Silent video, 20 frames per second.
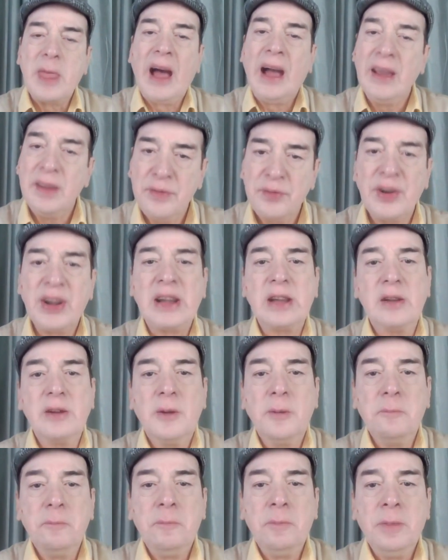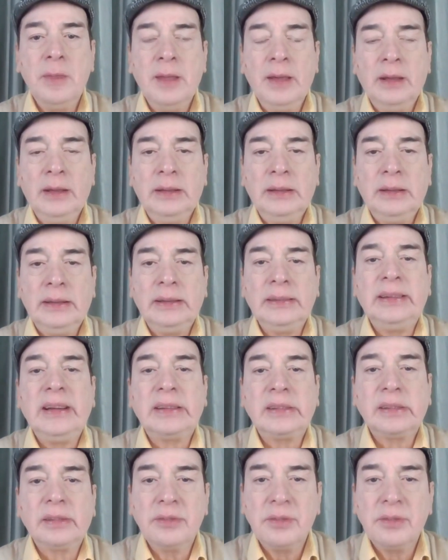I find that